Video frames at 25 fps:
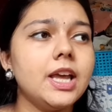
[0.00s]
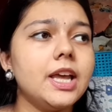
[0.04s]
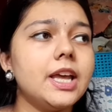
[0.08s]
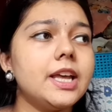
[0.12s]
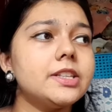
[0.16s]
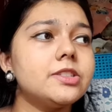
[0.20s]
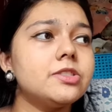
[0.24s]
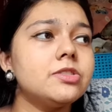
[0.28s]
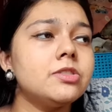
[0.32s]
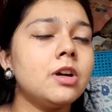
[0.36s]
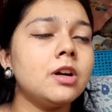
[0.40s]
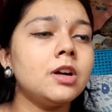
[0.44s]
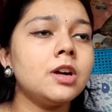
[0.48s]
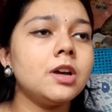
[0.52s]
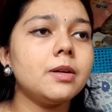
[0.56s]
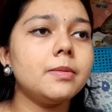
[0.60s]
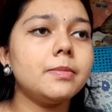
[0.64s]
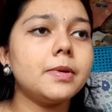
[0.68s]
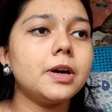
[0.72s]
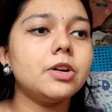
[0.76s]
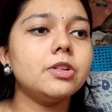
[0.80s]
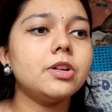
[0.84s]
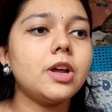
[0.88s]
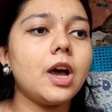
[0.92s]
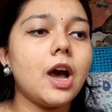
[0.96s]
It's not
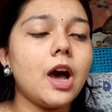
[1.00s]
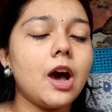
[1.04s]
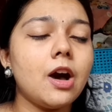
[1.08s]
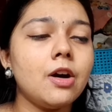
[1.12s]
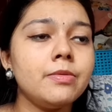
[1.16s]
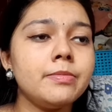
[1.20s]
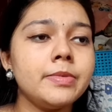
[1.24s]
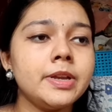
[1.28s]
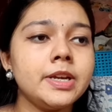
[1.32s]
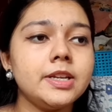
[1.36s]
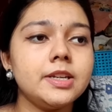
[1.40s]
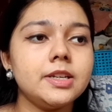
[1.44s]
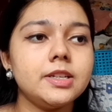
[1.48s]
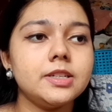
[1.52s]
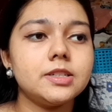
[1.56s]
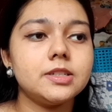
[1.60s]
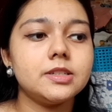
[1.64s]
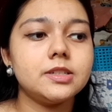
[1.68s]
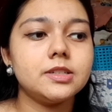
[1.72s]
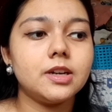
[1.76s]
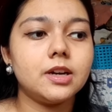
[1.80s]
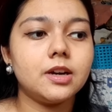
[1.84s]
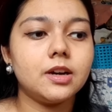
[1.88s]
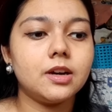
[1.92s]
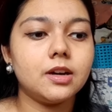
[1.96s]
about how many
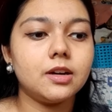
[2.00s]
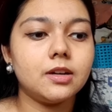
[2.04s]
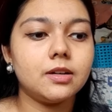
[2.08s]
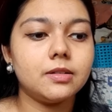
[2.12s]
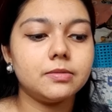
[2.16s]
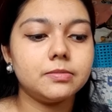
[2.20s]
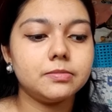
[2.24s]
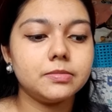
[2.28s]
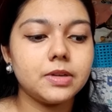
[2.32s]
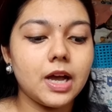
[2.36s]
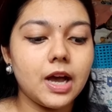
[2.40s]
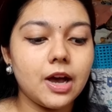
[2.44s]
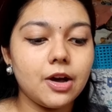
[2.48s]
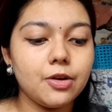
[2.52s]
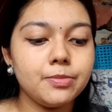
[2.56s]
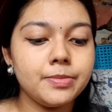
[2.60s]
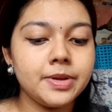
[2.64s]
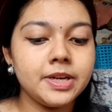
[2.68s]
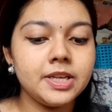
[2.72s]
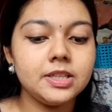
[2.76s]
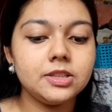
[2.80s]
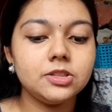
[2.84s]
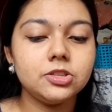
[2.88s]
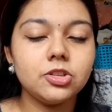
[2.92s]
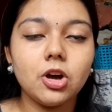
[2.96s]

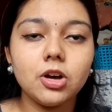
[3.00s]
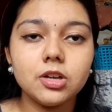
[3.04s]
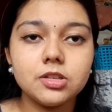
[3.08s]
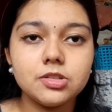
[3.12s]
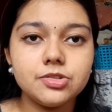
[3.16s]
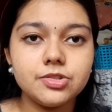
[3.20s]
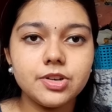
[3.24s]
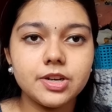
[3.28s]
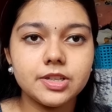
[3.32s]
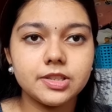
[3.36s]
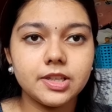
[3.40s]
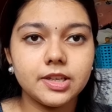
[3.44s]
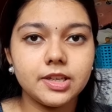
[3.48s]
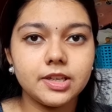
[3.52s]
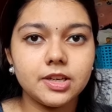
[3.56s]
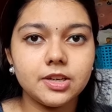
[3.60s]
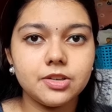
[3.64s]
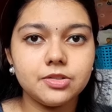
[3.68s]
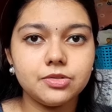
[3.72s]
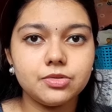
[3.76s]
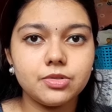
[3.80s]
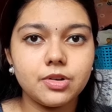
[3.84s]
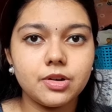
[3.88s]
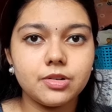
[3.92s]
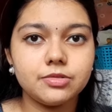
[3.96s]
thoughts you are
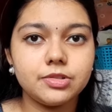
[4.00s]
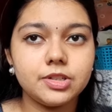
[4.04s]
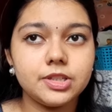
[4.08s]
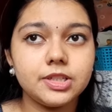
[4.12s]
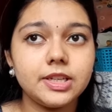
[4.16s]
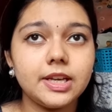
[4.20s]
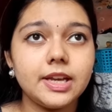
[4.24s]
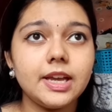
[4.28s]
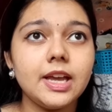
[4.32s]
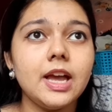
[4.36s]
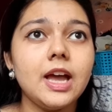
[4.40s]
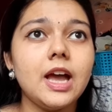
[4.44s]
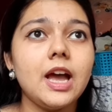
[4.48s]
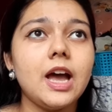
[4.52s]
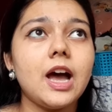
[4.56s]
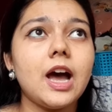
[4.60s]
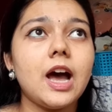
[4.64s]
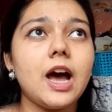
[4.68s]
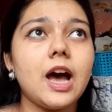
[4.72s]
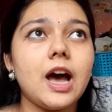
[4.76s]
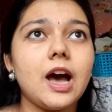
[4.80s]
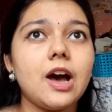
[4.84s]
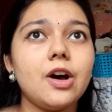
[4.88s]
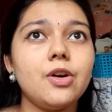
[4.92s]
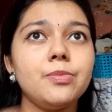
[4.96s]
thinking throughout the day,
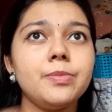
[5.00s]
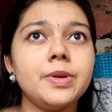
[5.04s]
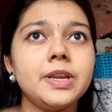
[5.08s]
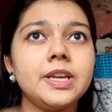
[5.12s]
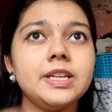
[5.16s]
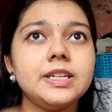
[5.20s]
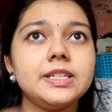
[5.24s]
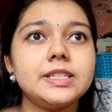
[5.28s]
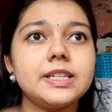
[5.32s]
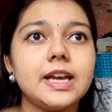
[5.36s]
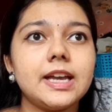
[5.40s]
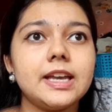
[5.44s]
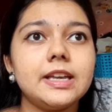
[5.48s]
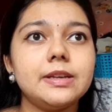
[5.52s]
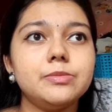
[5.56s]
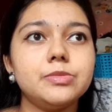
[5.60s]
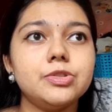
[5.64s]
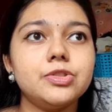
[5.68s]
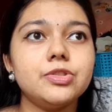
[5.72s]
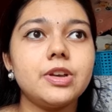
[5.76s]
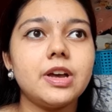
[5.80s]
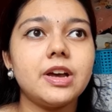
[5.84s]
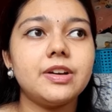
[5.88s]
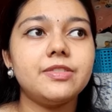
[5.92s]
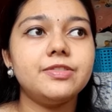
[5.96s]
how many
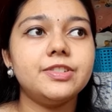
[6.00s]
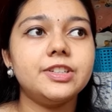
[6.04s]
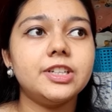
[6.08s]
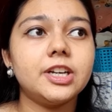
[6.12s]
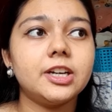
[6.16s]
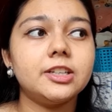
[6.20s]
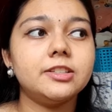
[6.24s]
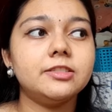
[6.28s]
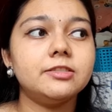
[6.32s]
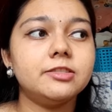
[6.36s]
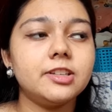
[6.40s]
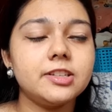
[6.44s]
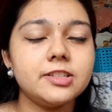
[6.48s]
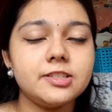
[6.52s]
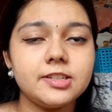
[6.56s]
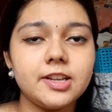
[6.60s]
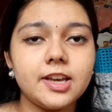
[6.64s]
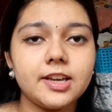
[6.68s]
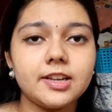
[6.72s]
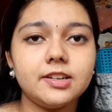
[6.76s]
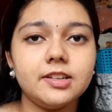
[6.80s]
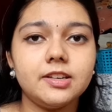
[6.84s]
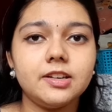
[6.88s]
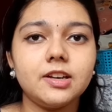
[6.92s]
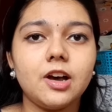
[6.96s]
times you have done this
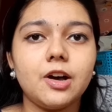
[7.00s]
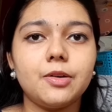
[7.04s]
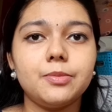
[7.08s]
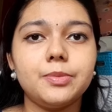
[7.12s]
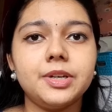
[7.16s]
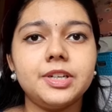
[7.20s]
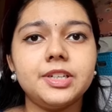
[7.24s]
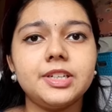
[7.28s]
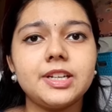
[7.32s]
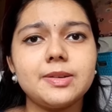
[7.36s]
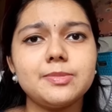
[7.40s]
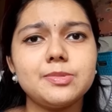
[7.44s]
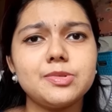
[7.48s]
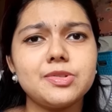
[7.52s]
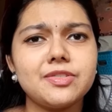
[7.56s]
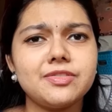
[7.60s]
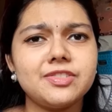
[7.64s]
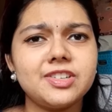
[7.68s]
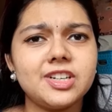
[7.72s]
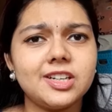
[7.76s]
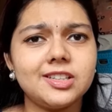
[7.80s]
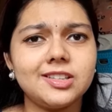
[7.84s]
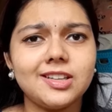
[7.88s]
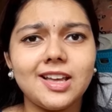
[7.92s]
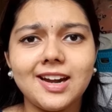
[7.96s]
technique, how many times you
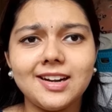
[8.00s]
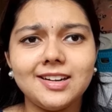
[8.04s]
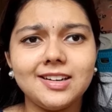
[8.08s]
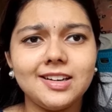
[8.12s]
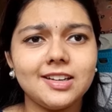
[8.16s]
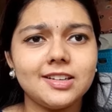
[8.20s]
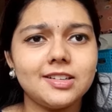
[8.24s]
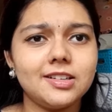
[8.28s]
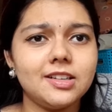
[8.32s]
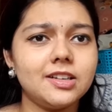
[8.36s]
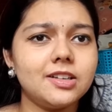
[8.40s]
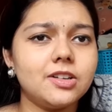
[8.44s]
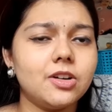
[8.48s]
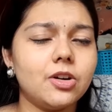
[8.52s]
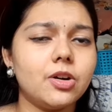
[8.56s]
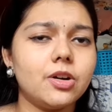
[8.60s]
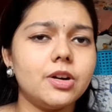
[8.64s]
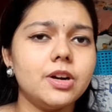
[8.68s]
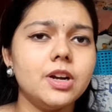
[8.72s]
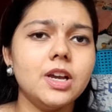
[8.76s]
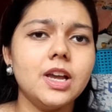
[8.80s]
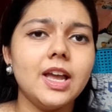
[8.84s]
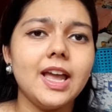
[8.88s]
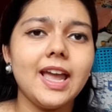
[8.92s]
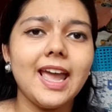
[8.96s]
have done that technique,
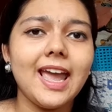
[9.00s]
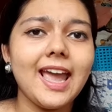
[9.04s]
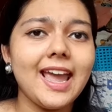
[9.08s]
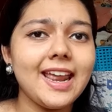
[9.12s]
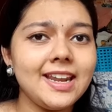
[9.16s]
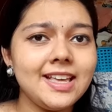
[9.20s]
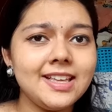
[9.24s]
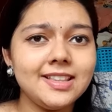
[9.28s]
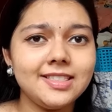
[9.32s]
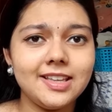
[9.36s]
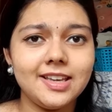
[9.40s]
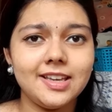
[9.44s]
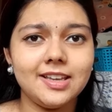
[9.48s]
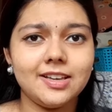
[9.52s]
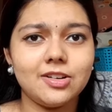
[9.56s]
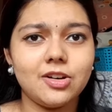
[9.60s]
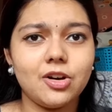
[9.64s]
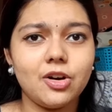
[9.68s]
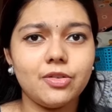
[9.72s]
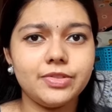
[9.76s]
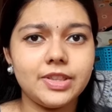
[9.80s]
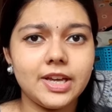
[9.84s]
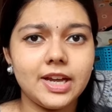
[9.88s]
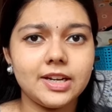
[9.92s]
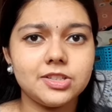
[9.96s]
or anything
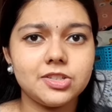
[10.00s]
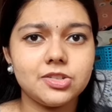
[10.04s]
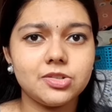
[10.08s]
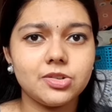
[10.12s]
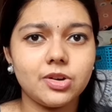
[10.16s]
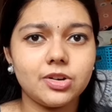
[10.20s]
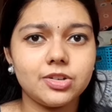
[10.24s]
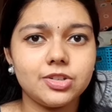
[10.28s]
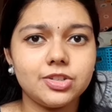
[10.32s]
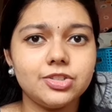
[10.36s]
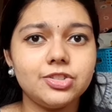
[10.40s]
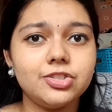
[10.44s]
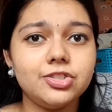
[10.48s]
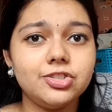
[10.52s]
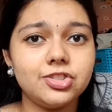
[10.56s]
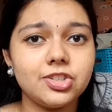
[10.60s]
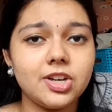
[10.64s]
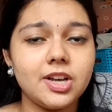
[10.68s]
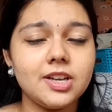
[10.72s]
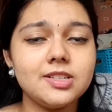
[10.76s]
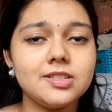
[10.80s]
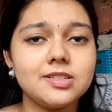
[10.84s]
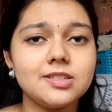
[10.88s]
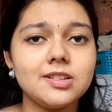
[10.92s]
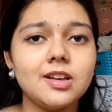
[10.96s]
of that sort.
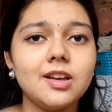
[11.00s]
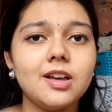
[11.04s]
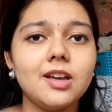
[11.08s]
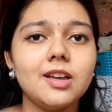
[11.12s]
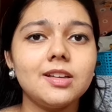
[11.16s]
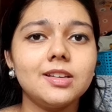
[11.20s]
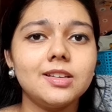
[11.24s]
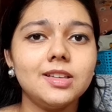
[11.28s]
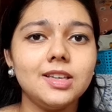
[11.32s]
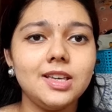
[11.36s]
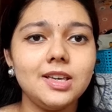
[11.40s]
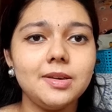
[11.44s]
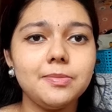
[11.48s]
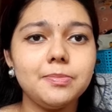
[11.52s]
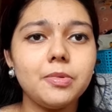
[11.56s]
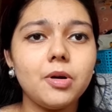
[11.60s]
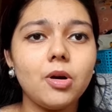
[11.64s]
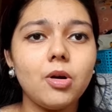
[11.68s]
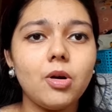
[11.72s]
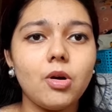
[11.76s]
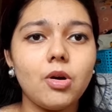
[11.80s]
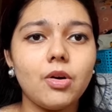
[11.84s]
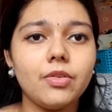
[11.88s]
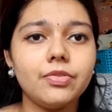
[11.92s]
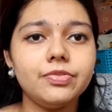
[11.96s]
Just keep
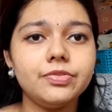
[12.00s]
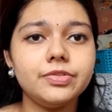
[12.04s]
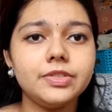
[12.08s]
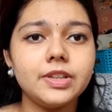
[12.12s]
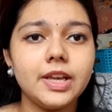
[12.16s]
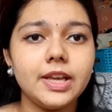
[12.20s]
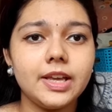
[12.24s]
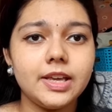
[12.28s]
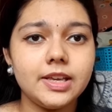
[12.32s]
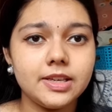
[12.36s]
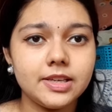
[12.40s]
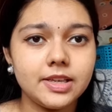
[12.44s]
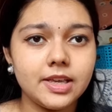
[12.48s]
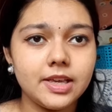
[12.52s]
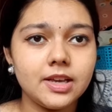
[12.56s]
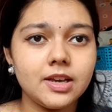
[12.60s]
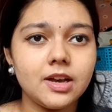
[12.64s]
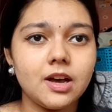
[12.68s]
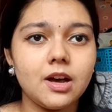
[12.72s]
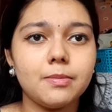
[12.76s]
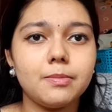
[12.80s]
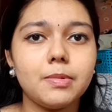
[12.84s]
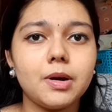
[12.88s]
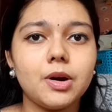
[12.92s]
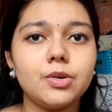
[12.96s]
on thinking
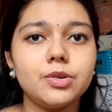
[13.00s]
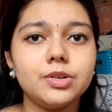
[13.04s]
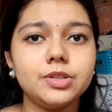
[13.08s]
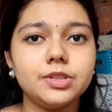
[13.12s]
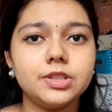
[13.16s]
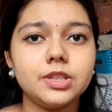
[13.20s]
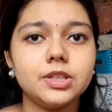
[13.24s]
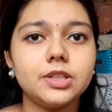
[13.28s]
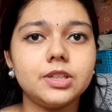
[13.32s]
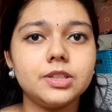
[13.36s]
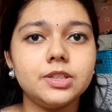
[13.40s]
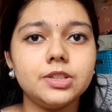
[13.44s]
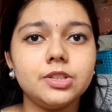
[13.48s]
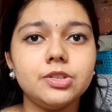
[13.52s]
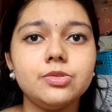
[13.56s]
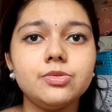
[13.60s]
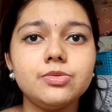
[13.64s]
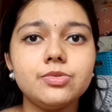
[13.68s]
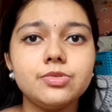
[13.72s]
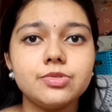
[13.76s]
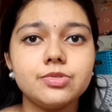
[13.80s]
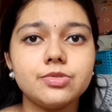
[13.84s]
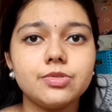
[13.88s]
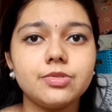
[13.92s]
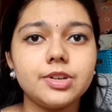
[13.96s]
about the
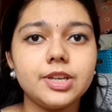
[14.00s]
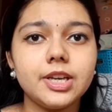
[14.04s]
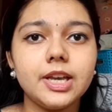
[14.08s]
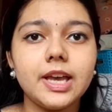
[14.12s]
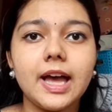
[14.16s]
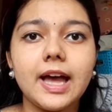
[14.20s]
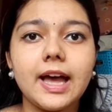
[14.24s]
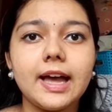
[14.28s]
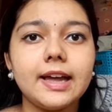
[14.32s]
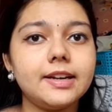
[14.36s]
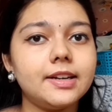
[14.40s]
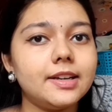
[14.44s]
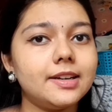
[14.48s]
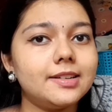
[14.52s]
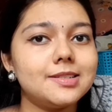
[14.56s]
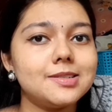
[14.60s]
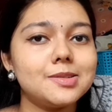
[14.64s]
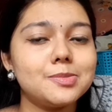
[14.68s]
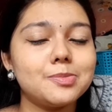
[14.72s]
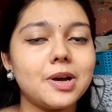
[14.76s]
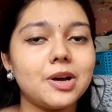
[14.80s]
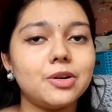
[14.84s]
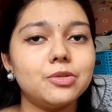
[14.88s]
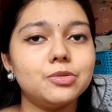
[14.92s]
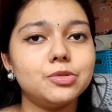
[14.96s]
new story and it
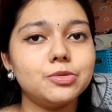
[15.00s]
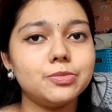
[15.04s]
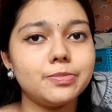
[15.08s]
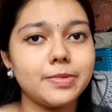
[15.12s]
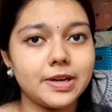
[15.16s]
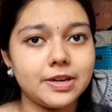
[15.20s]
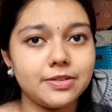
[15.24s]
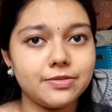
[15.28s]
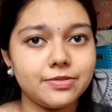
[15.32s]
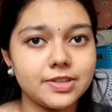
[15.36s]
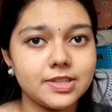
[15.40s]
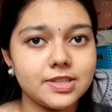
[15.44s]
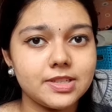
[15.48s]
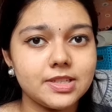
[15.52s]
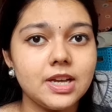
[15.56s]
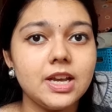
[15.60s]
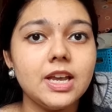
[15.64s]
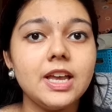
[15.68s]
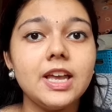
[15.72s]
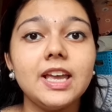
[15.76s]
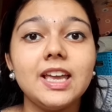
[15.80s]
is bound to manifest.